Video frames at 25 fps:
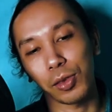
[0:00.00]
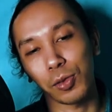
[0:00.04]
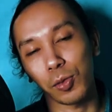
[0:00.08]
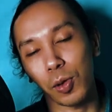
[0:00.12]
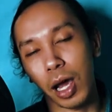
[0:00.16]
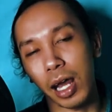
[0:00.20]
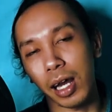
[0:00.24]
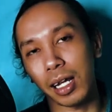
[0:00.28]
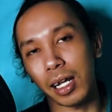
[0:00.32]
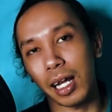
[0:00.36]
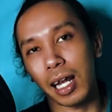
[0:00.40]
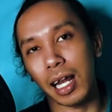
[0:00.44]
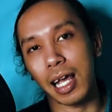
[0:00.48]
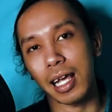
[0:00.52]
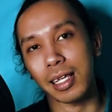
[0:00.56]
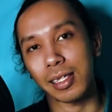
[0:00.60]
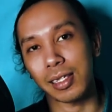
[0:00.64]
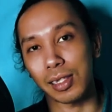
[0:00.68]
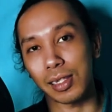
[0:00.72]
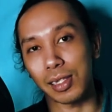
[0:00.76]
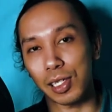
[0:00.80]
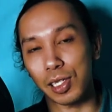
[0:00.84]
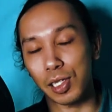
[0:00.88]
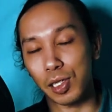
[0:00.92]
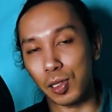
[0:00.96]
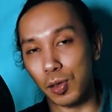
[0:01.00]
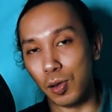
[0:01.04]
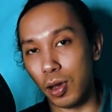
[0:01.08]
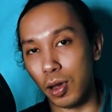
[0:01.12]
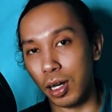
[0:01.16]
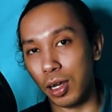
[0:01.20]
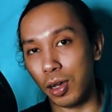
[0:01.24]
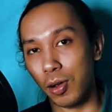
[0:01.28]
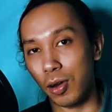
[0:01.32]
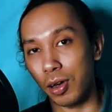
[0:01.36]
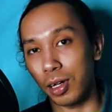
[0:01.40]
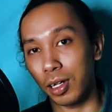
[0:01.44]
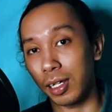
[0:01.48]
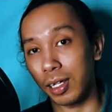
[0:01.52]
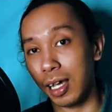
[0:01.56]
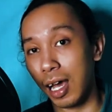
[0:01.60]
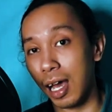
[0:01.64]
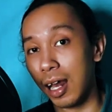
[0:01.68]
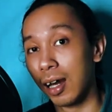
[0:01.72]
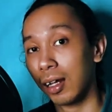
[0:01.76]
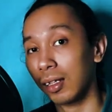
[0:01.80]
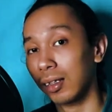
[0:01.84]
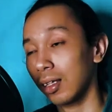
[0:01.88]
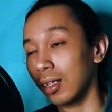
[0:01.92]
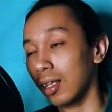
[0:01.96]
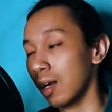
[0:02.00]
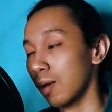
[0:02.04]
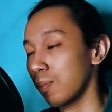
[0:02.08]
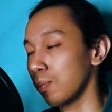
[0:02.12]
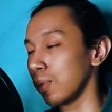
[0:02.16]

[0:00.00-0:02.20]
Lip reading: analyze the story or the character,